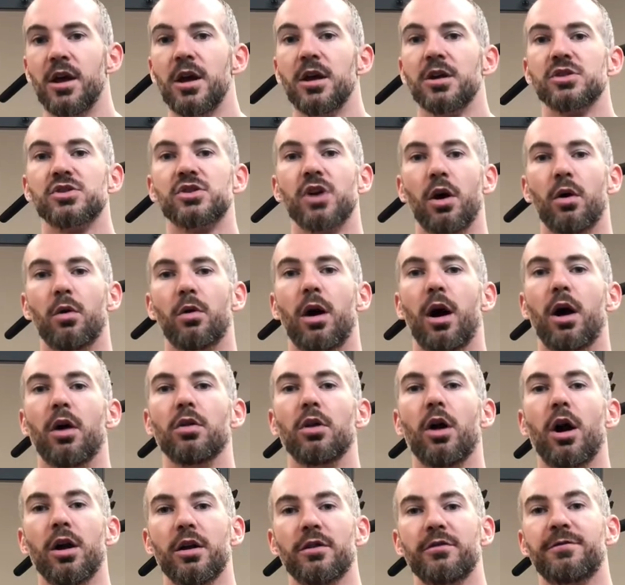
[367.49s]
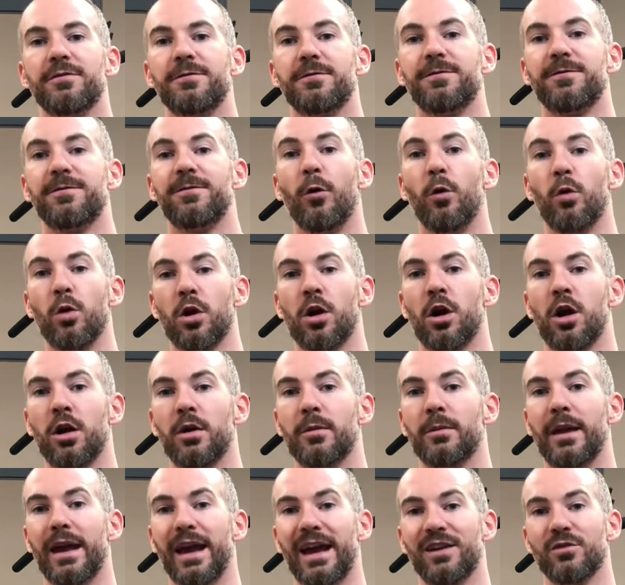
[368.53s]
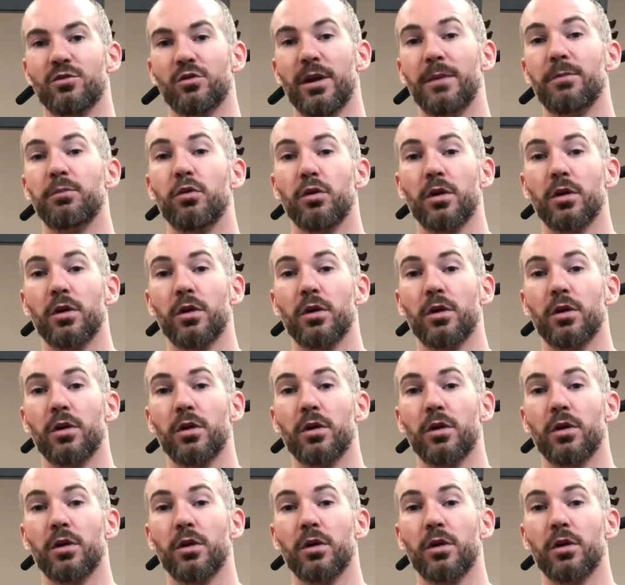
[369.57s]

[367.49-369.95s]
So a lot of forearm and grip